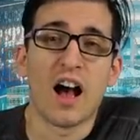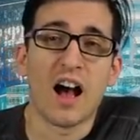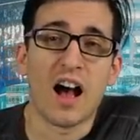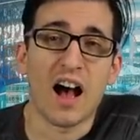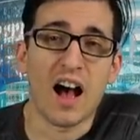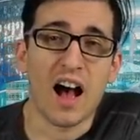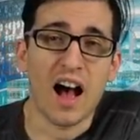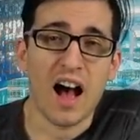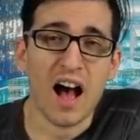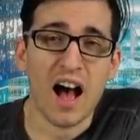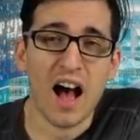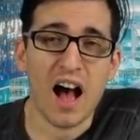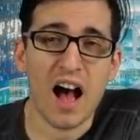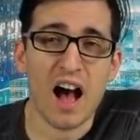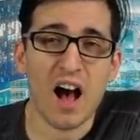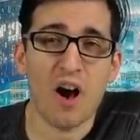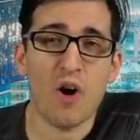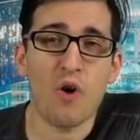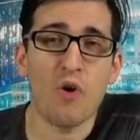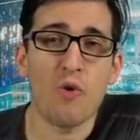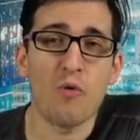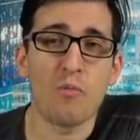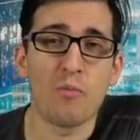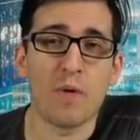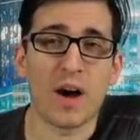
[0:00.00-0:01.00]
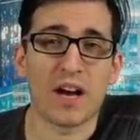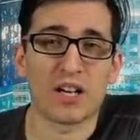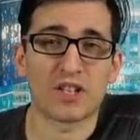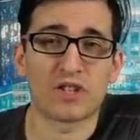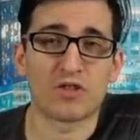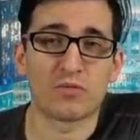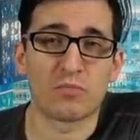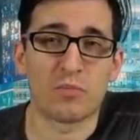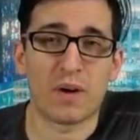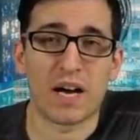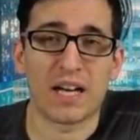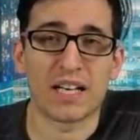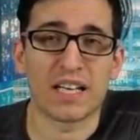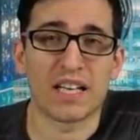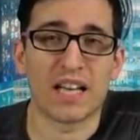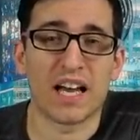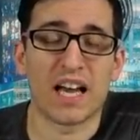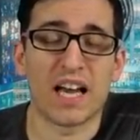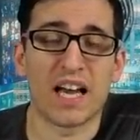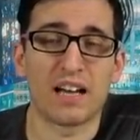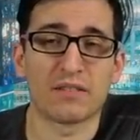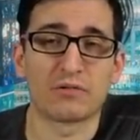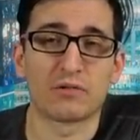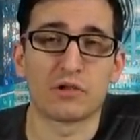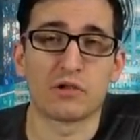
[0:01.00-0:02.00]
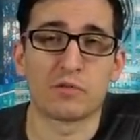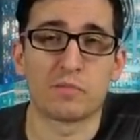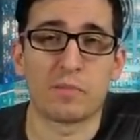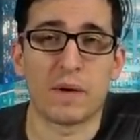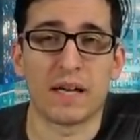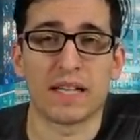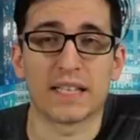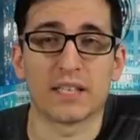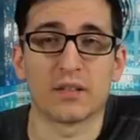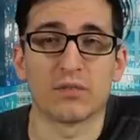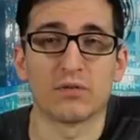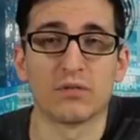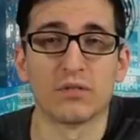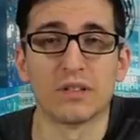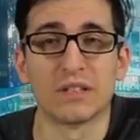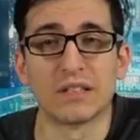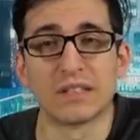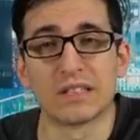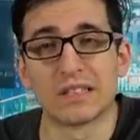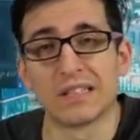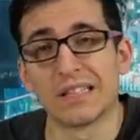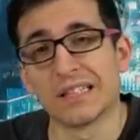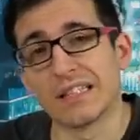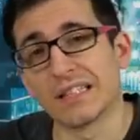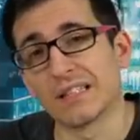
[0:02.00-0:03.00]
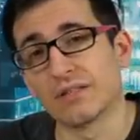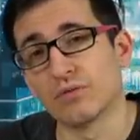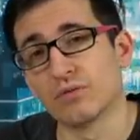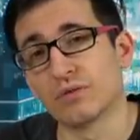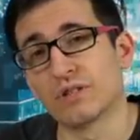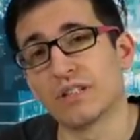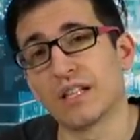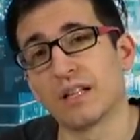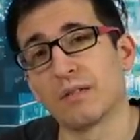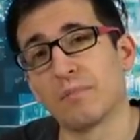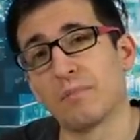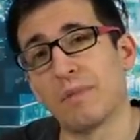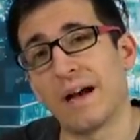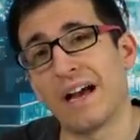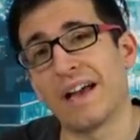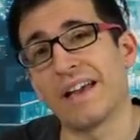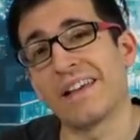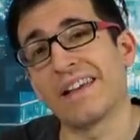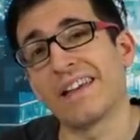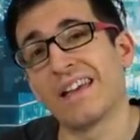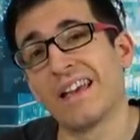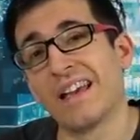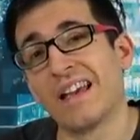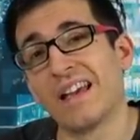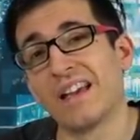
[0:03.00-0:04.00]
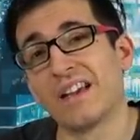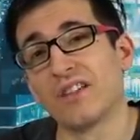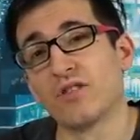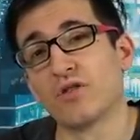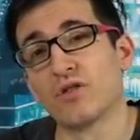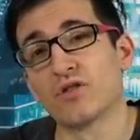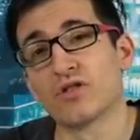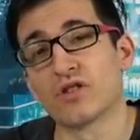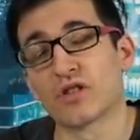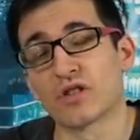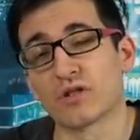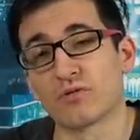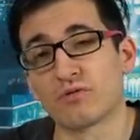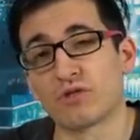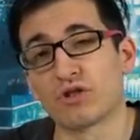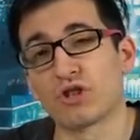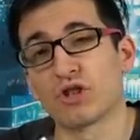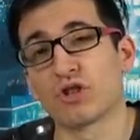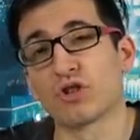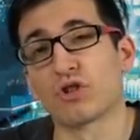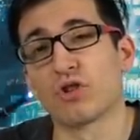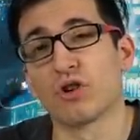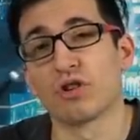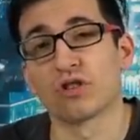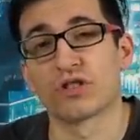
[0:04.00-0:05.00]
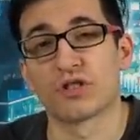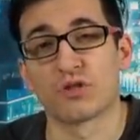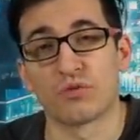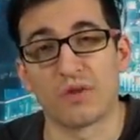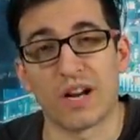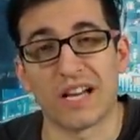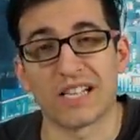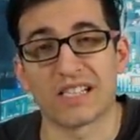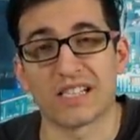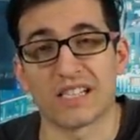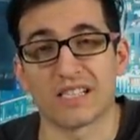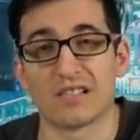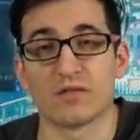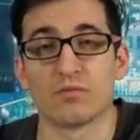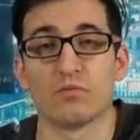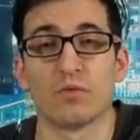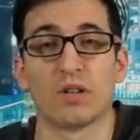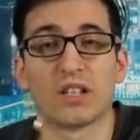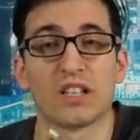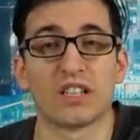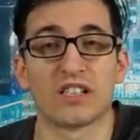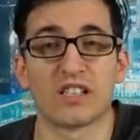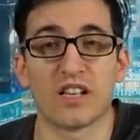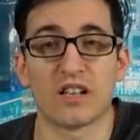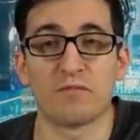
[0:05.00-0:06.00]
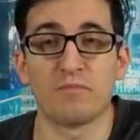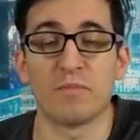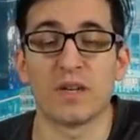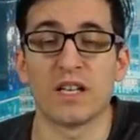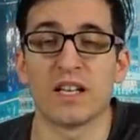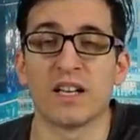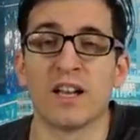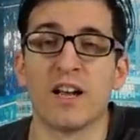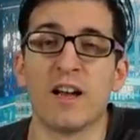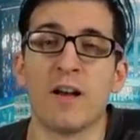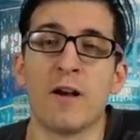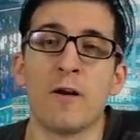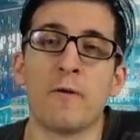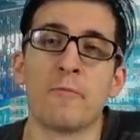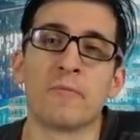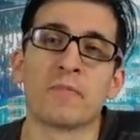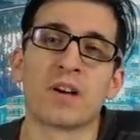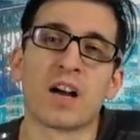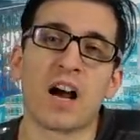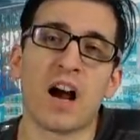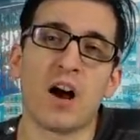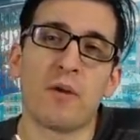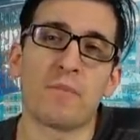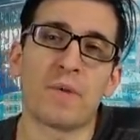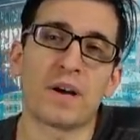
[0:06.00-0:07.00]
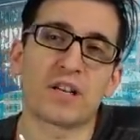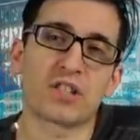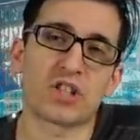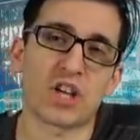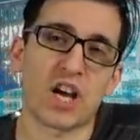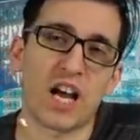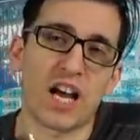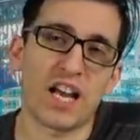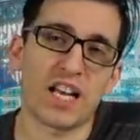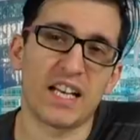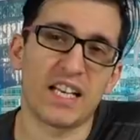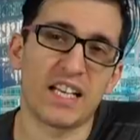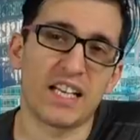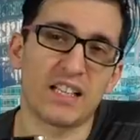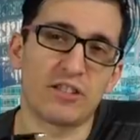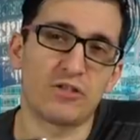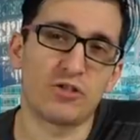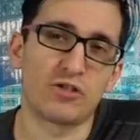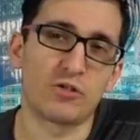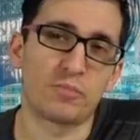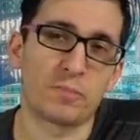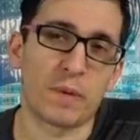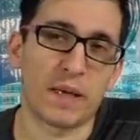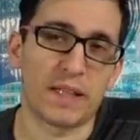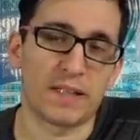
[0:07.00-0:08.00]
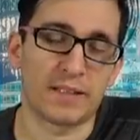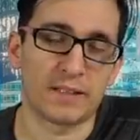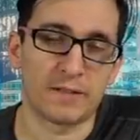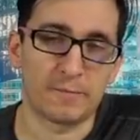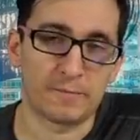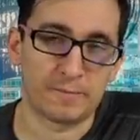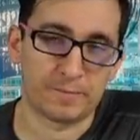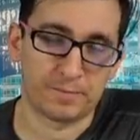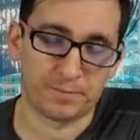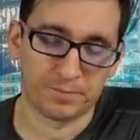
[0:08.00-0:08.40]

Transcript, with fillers: how much money I have to spend until my user acquisition cost rises. What does that mean? How much I need to spend